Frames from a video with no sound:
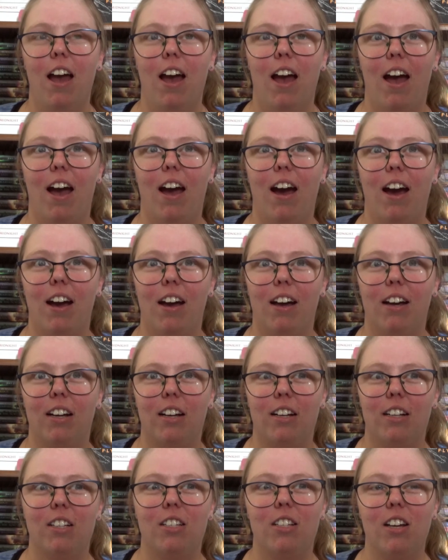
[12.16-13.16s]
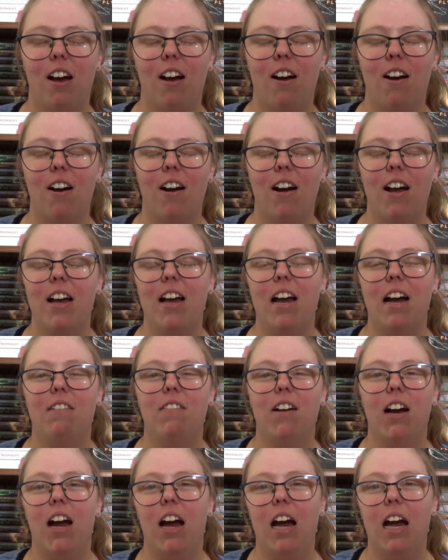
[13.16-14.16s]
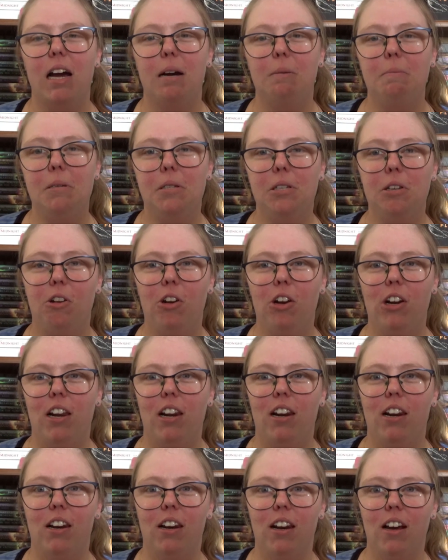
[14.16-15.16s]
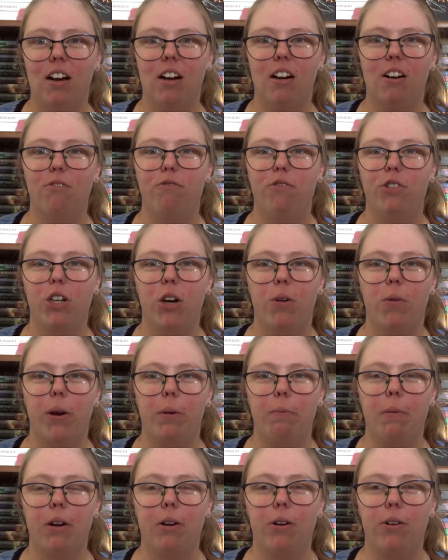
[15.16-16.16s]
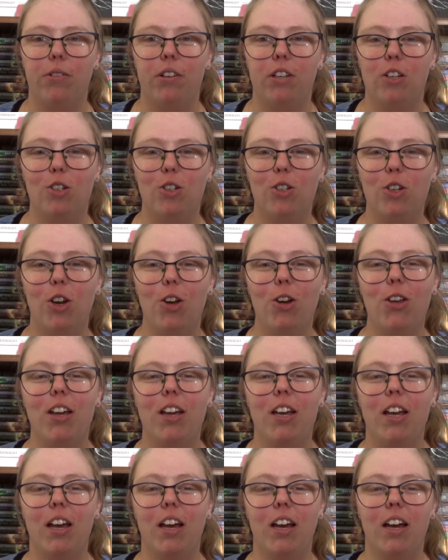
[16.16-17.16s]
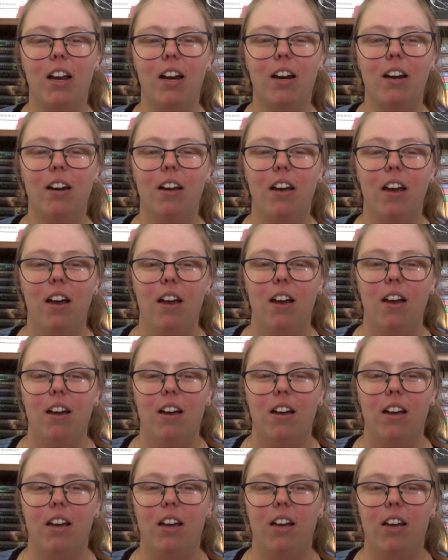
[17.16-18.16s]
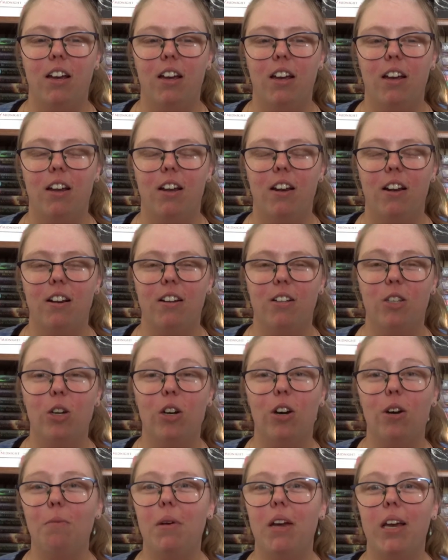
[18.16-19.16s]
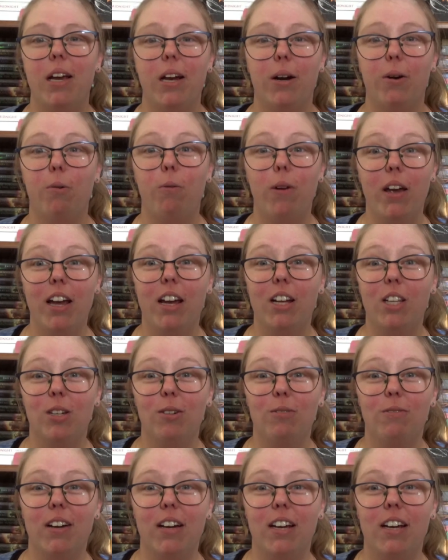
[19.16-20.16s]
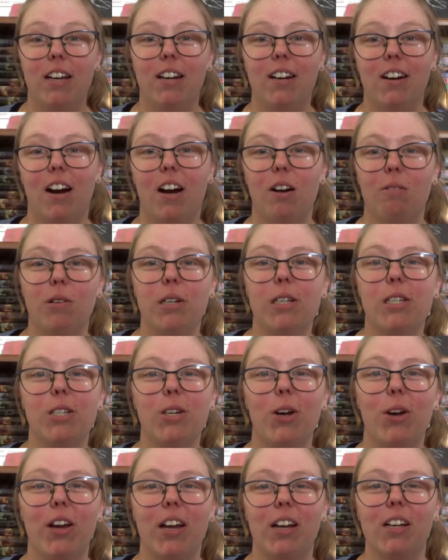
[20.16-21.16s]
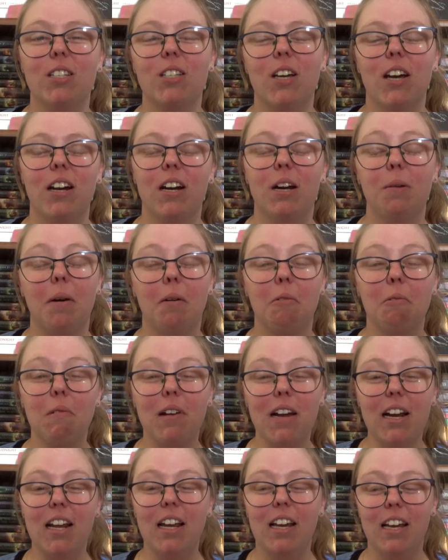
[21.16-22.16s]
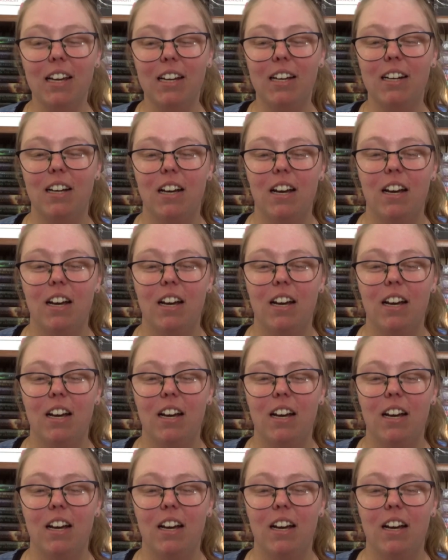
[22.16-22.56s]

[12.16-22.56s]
and I have absolutely loved going back on this journey again. It took me a week to read. I was so excited about reading it.